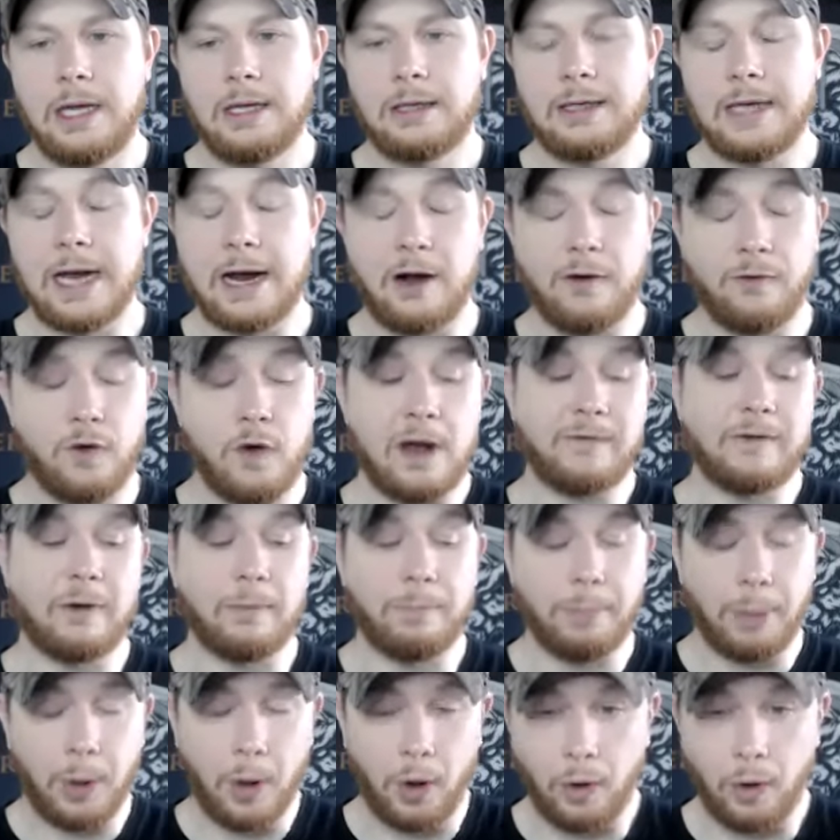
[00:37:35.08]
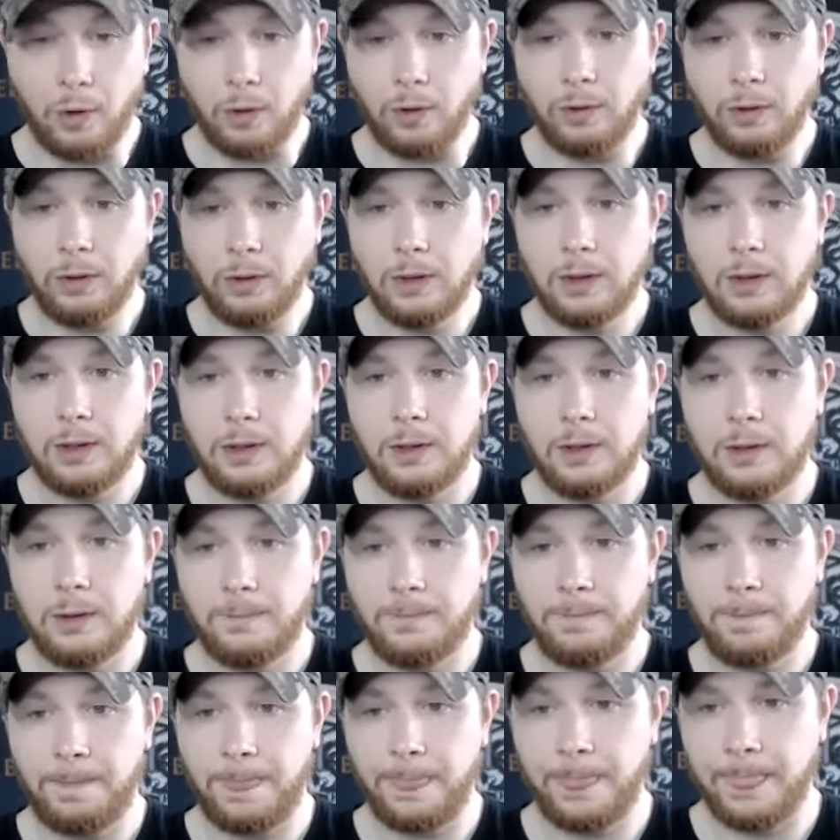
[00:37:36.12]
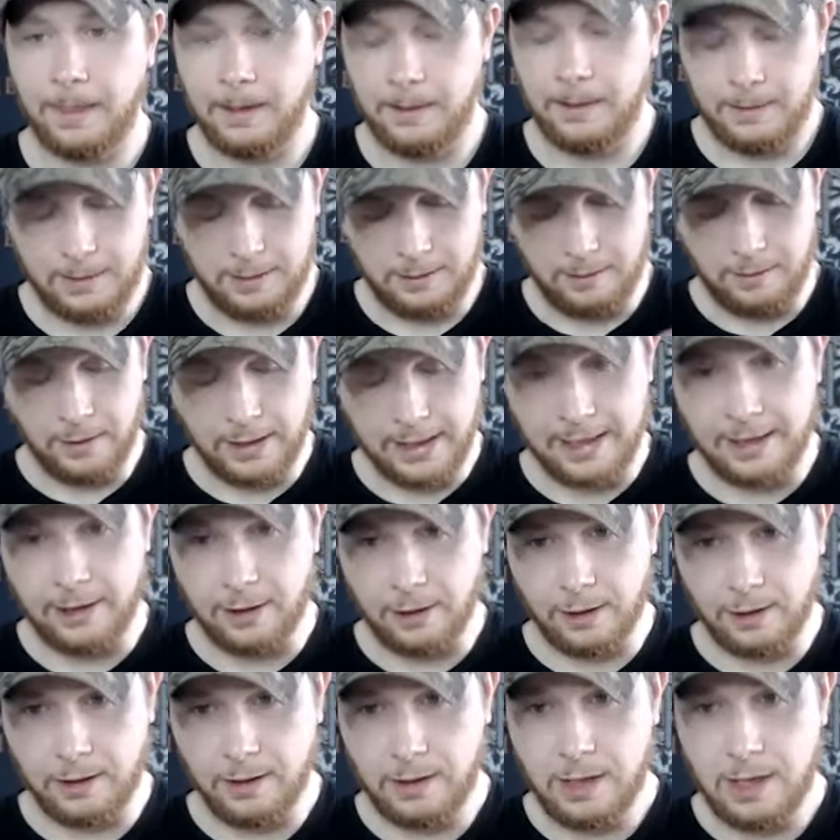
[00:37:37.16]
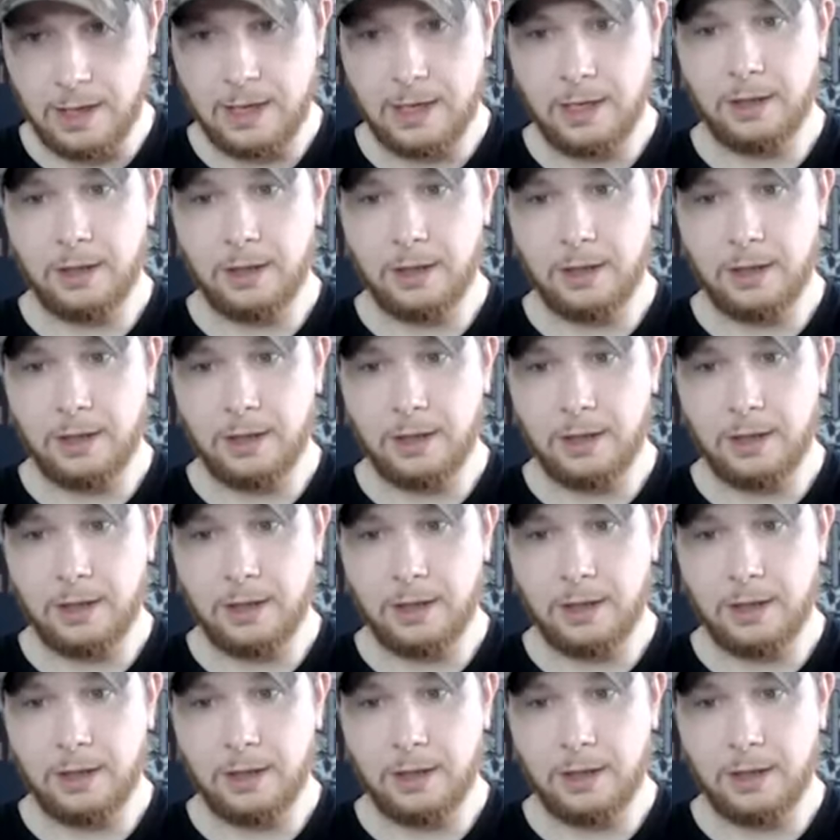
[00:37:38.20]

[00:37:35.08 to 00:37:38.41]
Now, if you have a pole here